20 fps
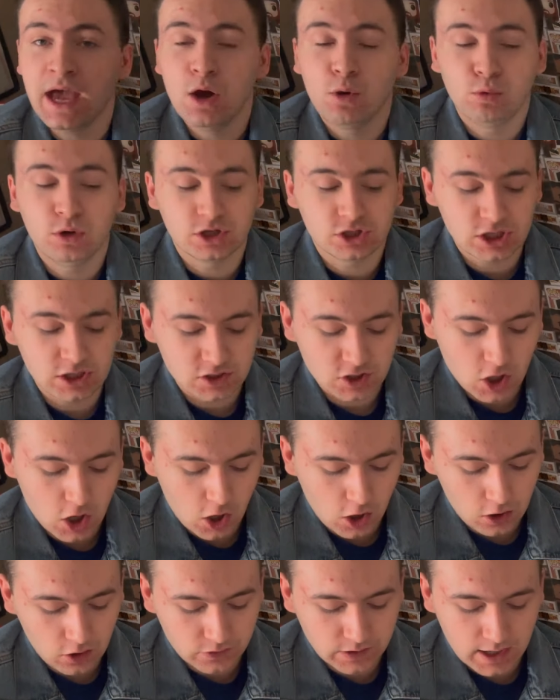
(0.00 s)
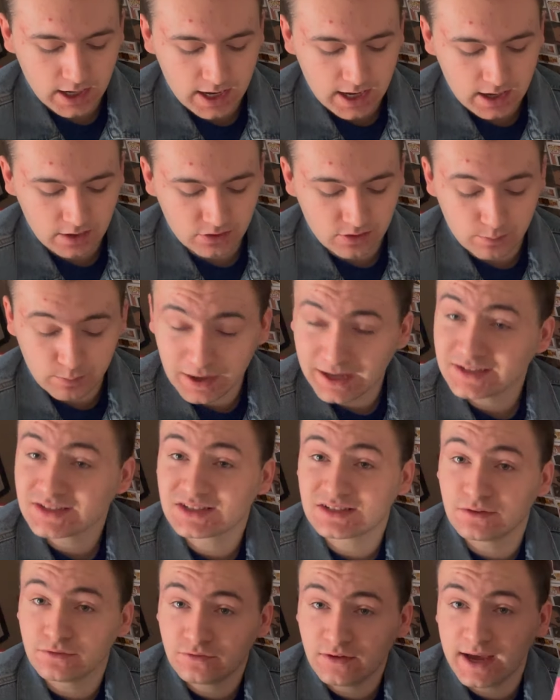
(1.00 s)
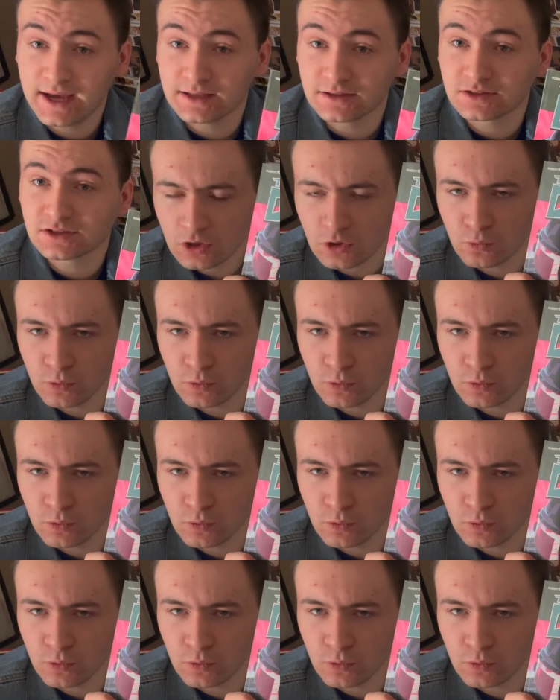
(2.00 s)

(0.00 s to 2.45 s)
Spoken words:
which is called The Best Defense,